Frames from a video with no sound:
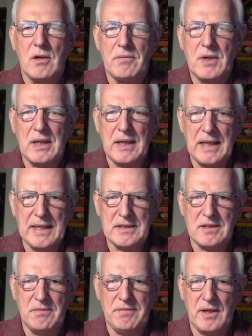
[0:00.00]

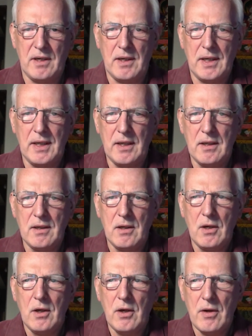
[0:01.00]
classifying
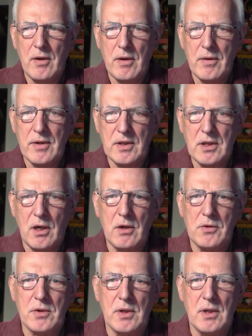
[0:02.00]
the
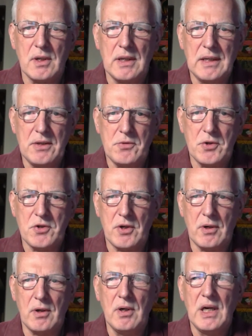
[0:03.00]
Tantra
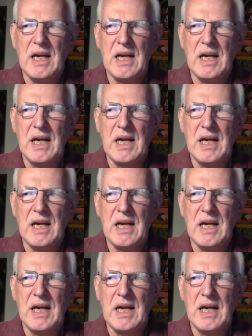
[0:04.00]
literature